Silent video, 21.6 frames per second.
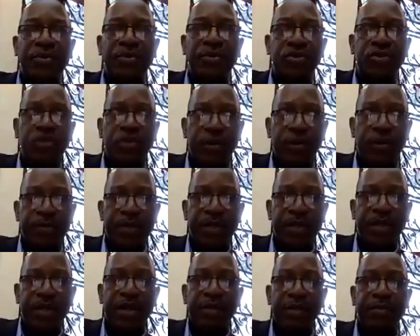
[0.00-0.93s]
to
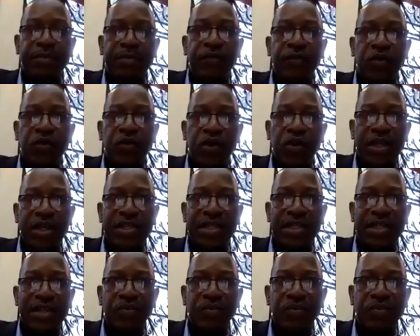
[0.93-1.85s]
absorb the number of
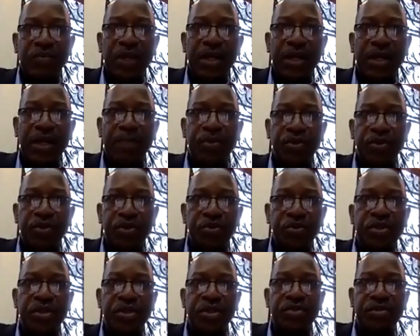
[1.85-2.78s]
lawyers that we are
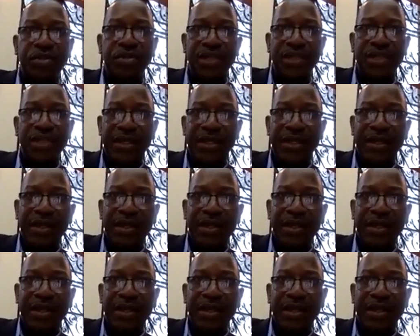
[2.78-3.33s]
producing today,